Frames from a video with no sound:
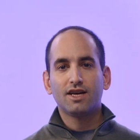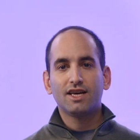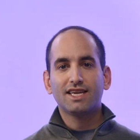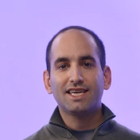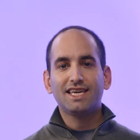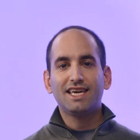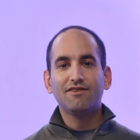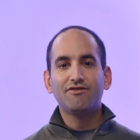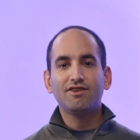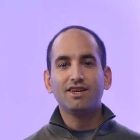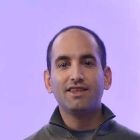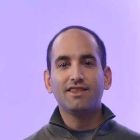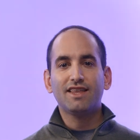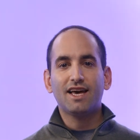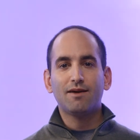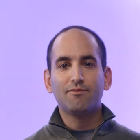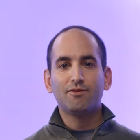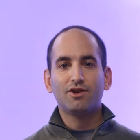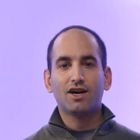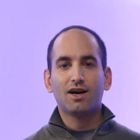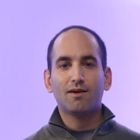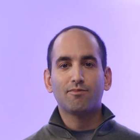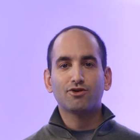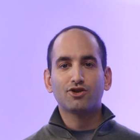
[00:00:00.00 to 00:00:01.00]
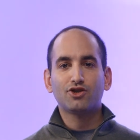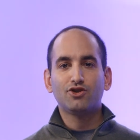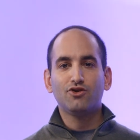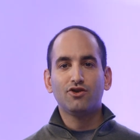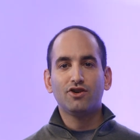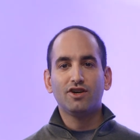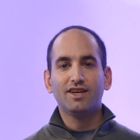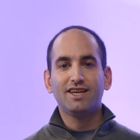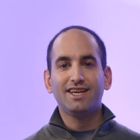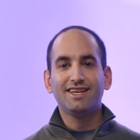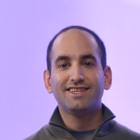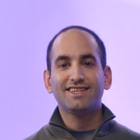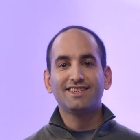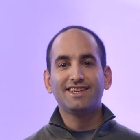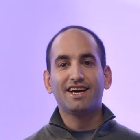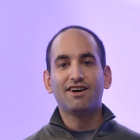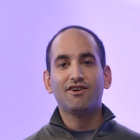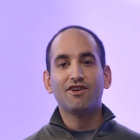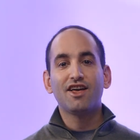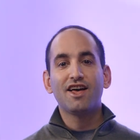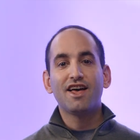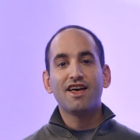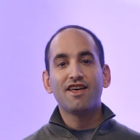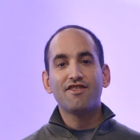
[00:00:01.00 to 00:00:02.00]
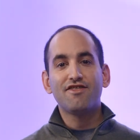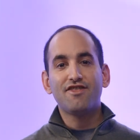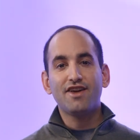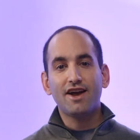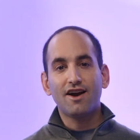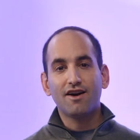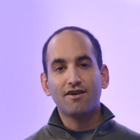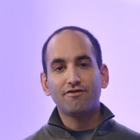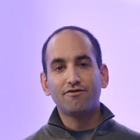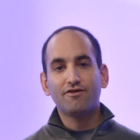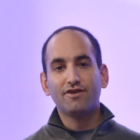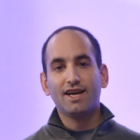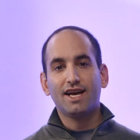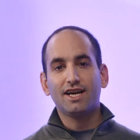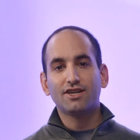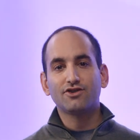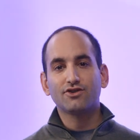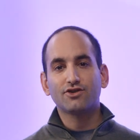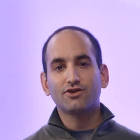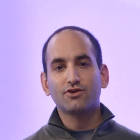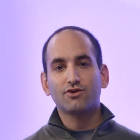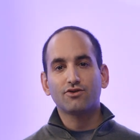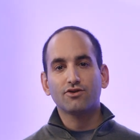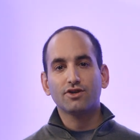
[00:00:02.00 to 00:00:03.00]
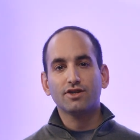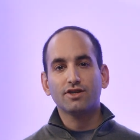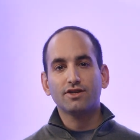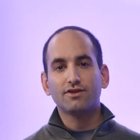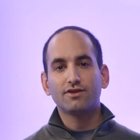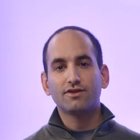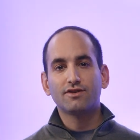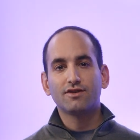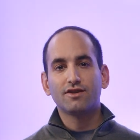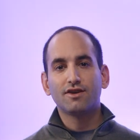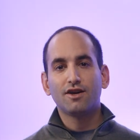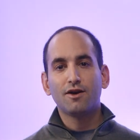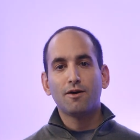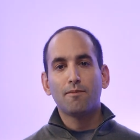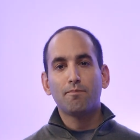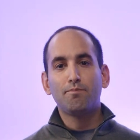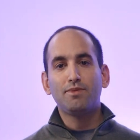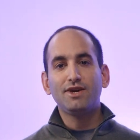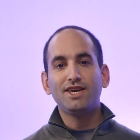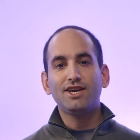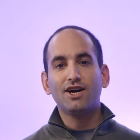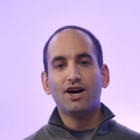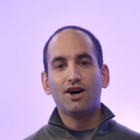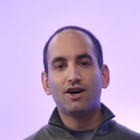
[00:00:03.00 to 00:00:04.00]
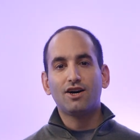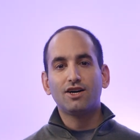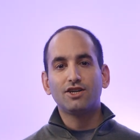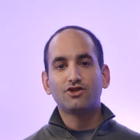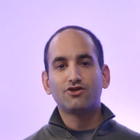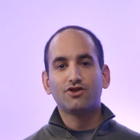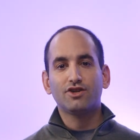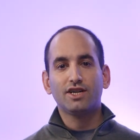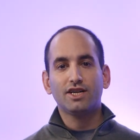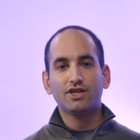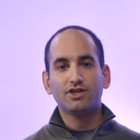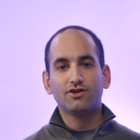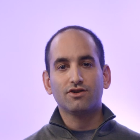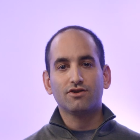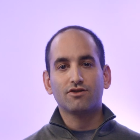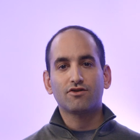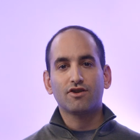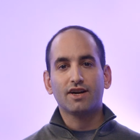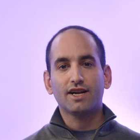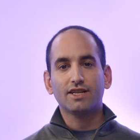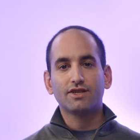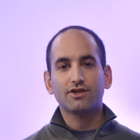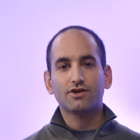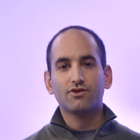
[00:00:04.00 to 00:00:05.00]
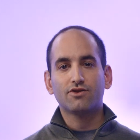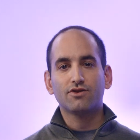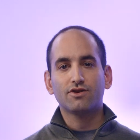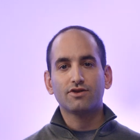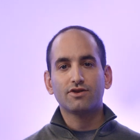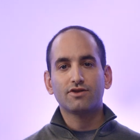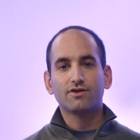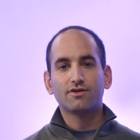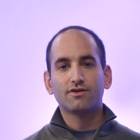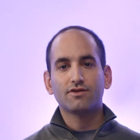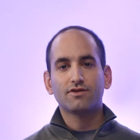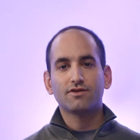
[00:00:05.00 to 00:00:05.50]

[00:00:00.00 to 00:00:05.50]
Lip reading: giving them an opportunity to tell their financial stories beyond traditional credit scores.